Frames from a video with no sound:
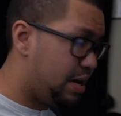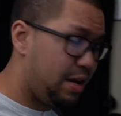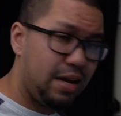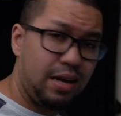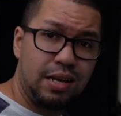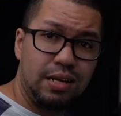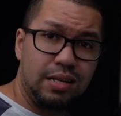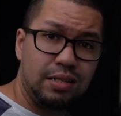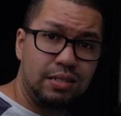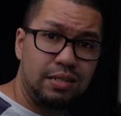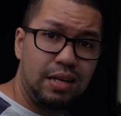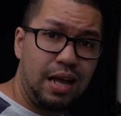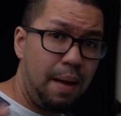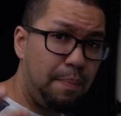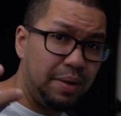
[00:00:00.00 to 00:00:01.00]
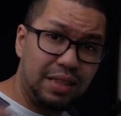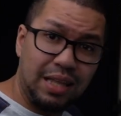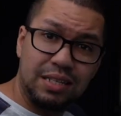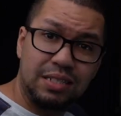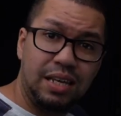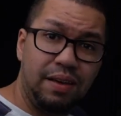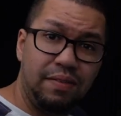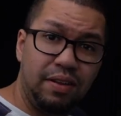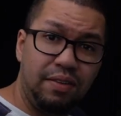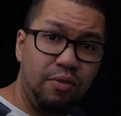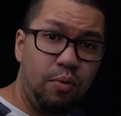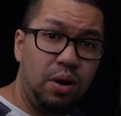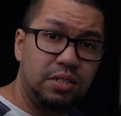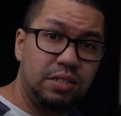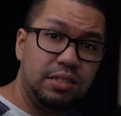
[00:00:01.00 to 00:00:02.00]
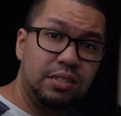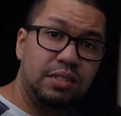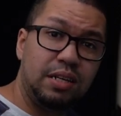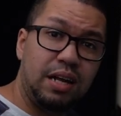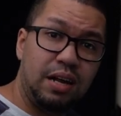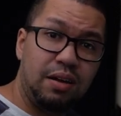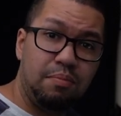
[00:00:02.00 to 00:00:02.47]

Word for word: And happy Thanksgiving if you're watching this